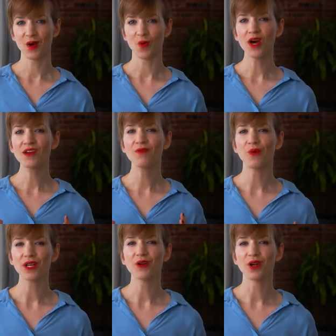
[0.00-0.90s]
What if
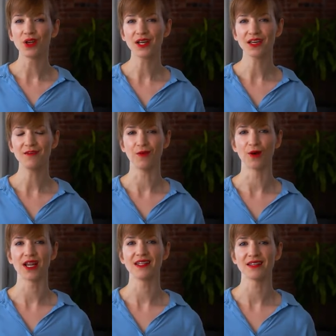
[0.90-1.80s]
what you're looking
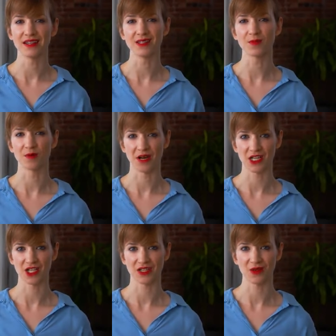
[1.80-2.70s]
for is
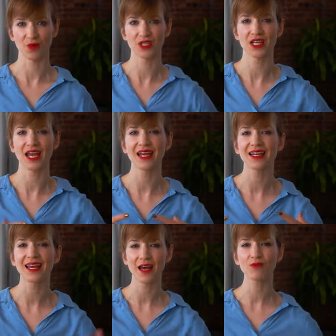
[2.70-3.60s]
inspiration? You want to
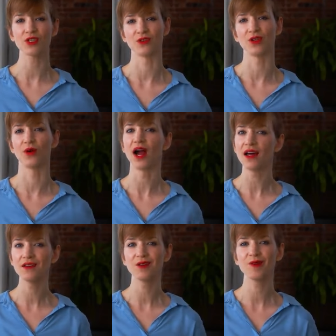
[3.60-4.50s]
encounter your
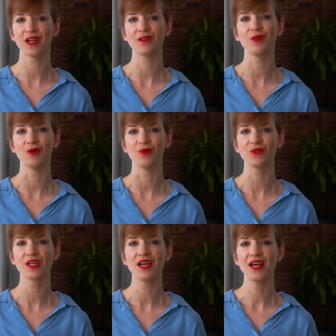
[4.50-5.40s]
unknown
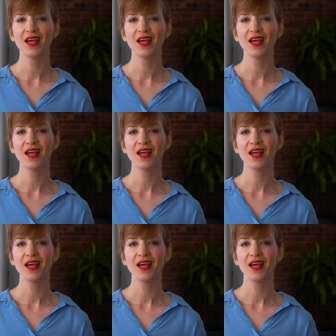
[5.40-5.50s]
unknowns.